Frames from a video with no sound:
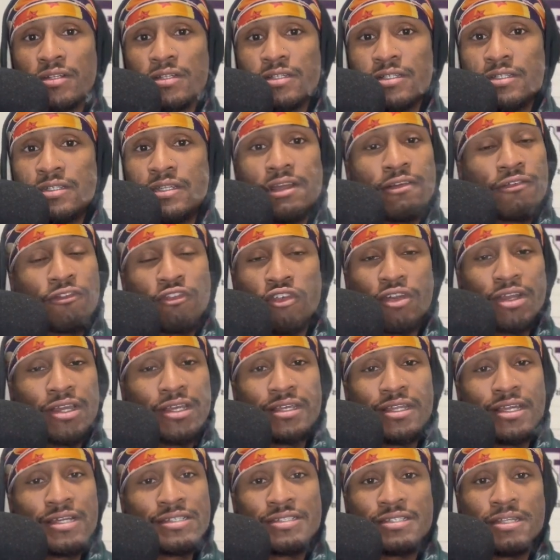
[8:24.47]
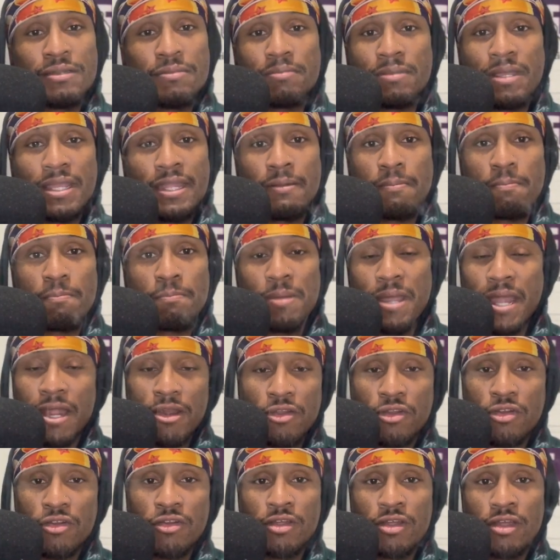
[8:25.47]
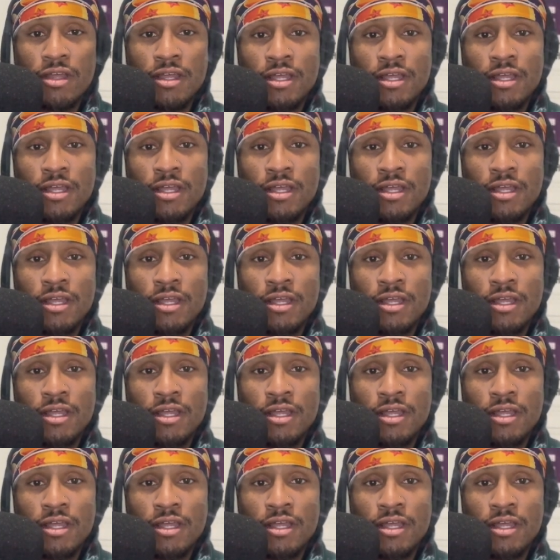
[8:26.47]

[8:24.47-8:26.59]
Different doesn't mean better.